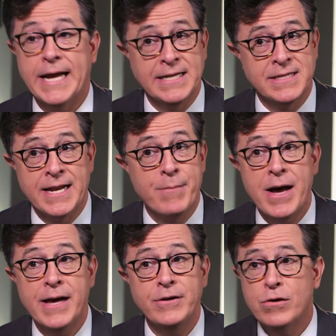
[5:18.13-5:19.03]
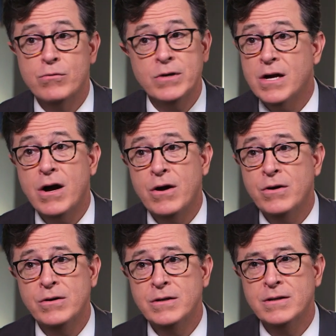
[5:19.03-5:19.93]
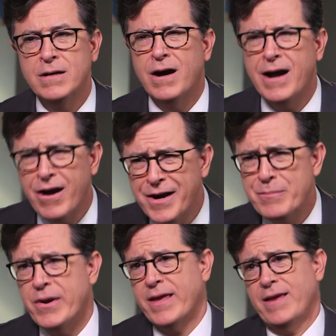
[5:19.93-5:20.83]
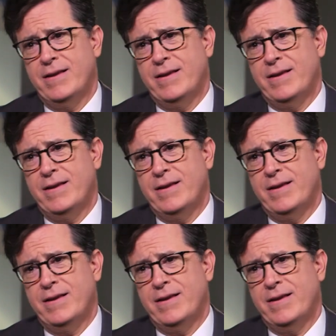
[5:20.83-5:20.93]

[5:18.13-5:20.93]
It's a name I don't recall. Heartbreaking.